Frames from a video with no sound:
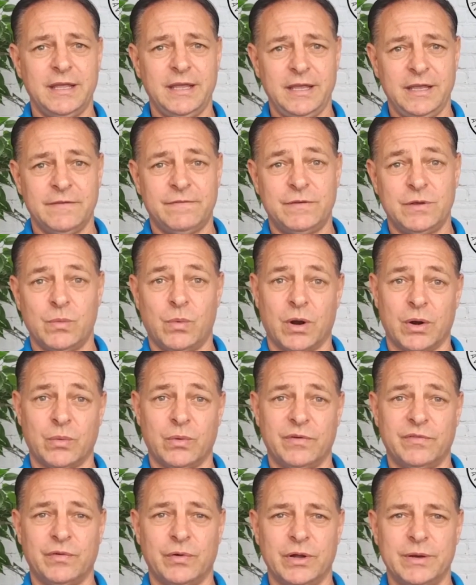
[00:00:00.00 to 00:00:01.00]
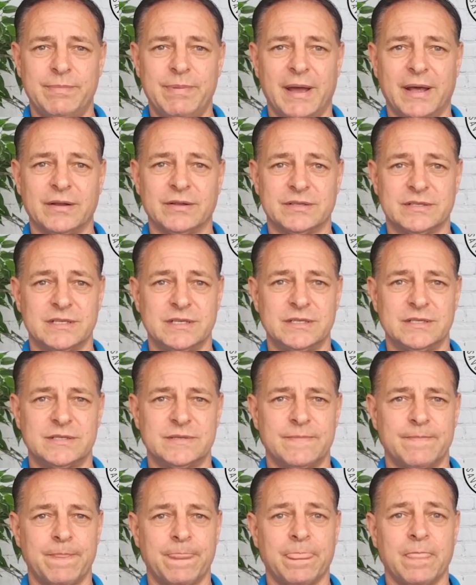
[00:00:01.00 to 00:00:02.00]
if you want to avoid penalties.